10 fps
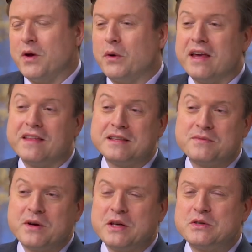Okay, that's
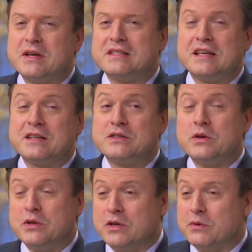very interesting because
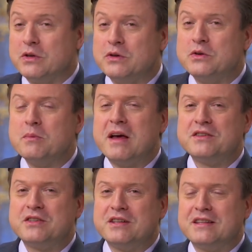you, you, you do
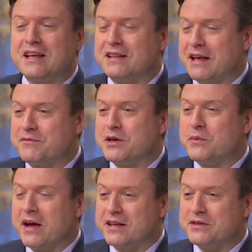mention that left
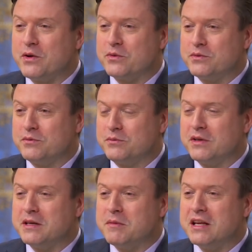and right don't
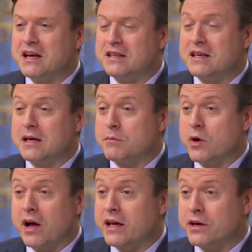really mean anything in
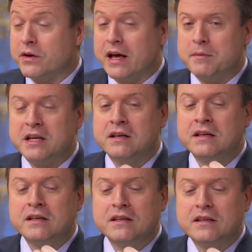mirror. I agree. I mean,
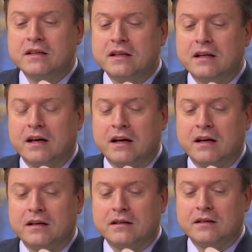
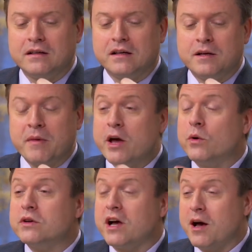uh, in my
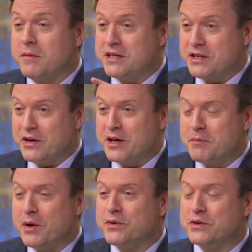own commentary
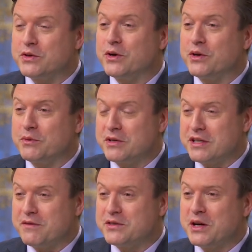about the turn,
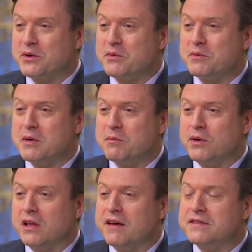which I've shared with
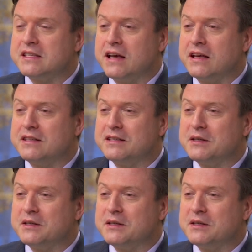people, I've said